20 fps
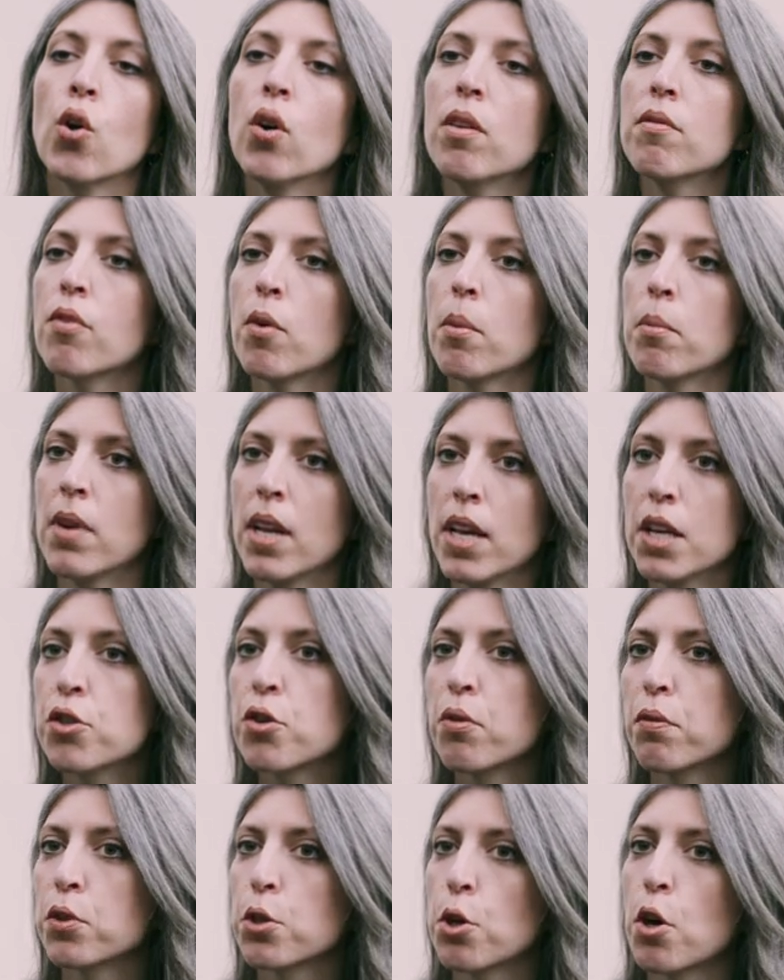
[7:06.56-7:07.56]
Going from
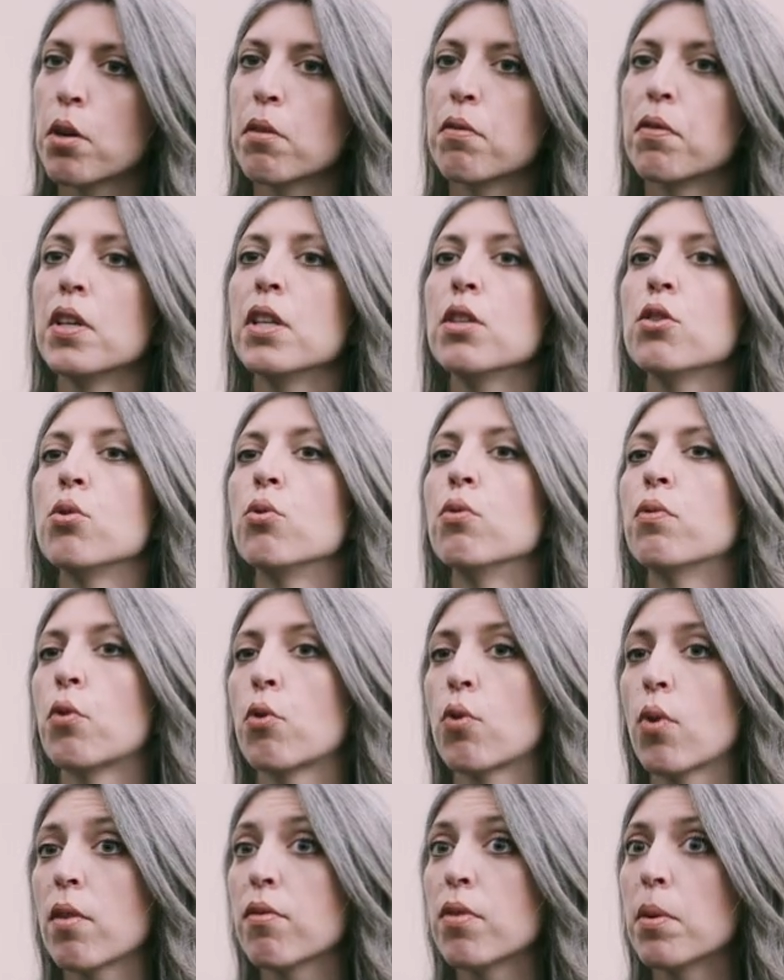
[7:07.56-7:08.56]
nature photography to
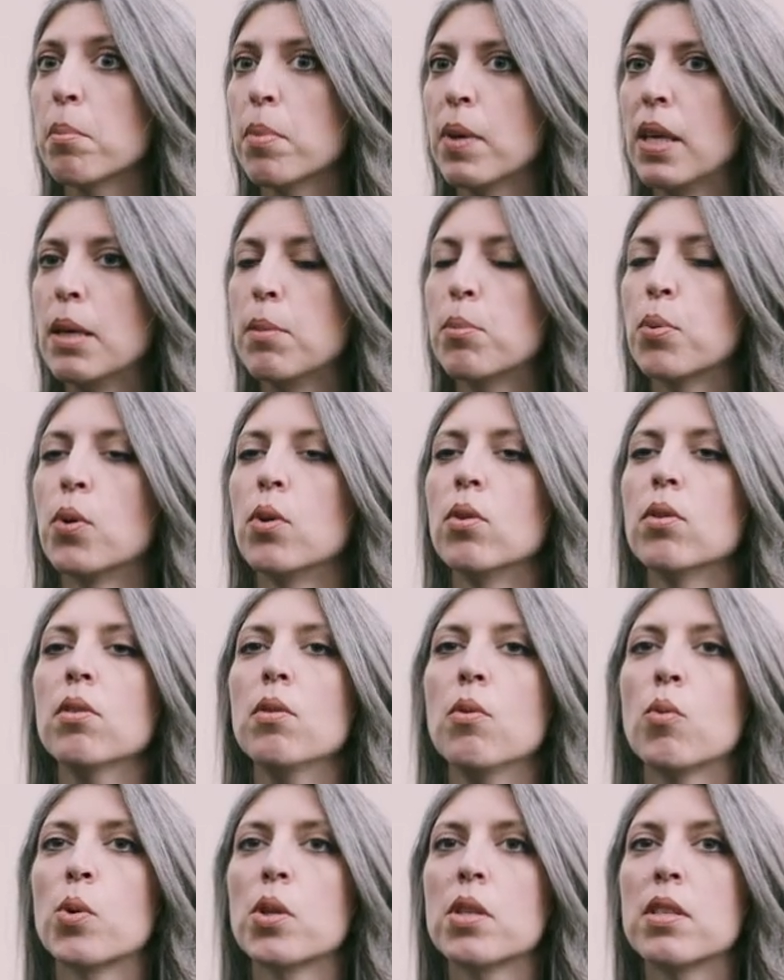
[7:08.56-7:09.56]
photographing
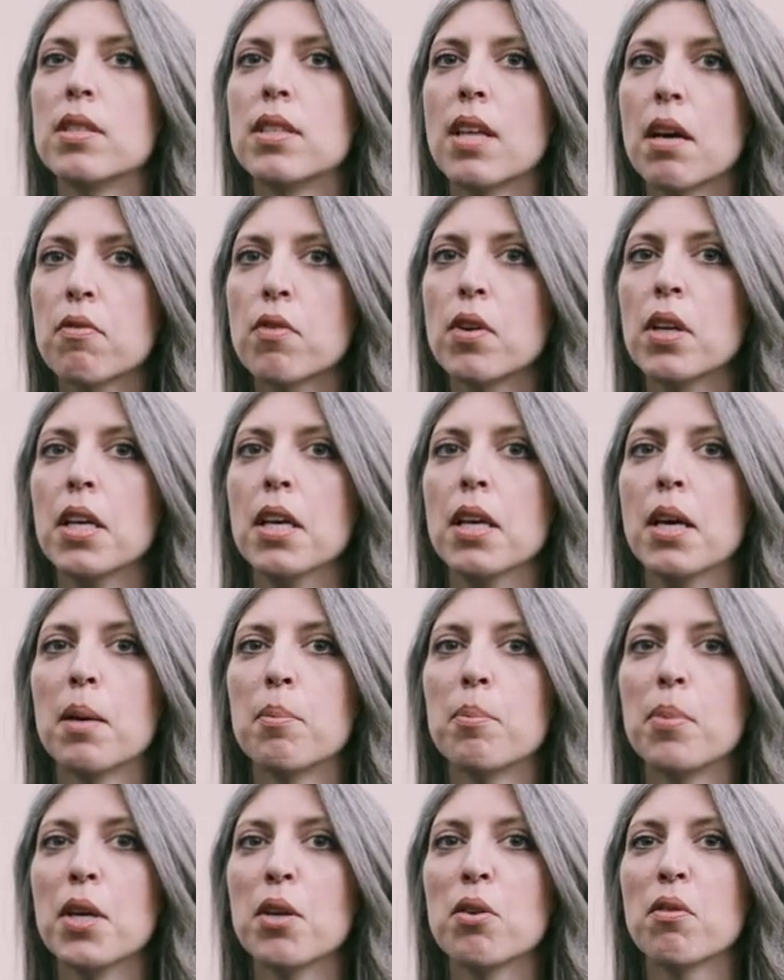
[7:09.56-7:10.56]
people was definitely a
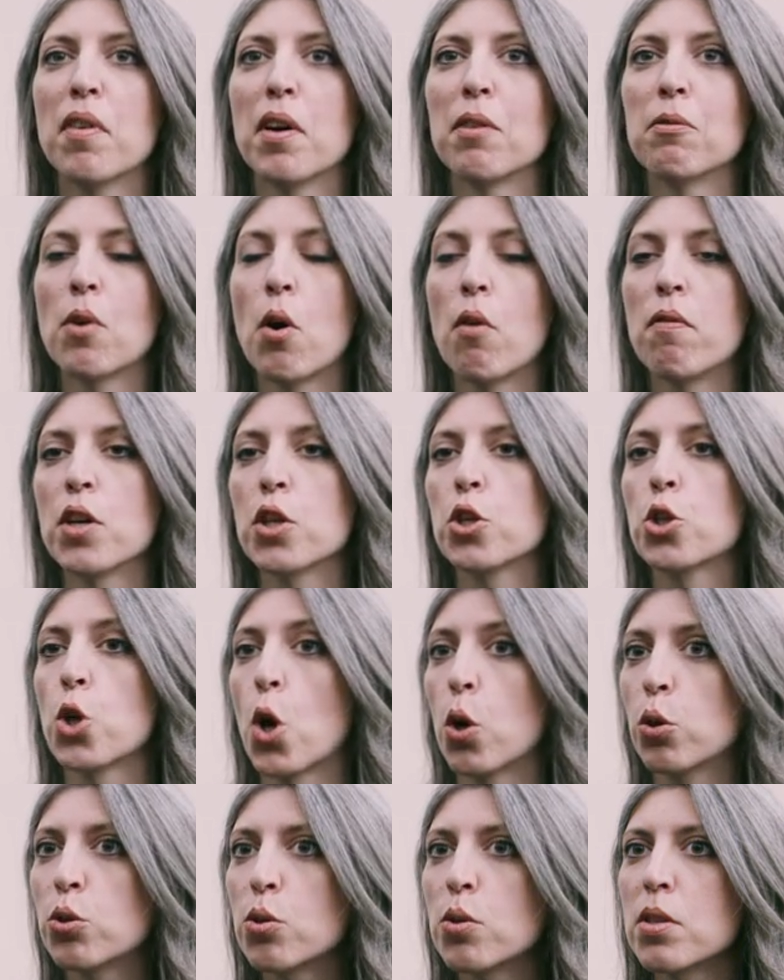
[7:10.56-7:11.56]
bit of a
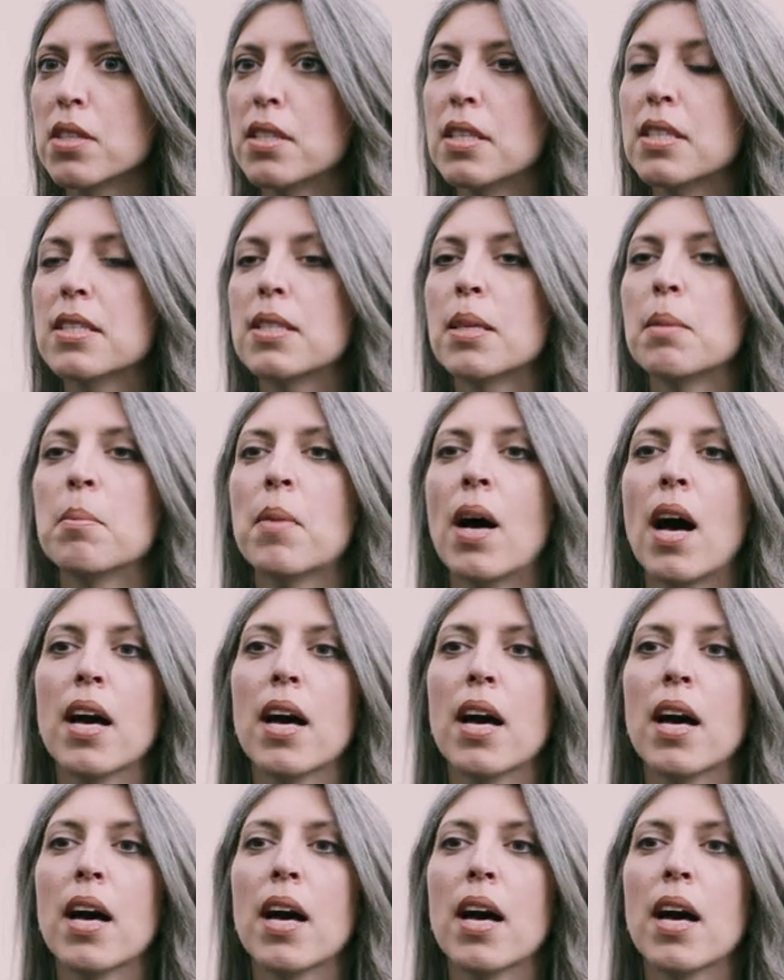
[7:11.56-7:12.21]
shock to the system.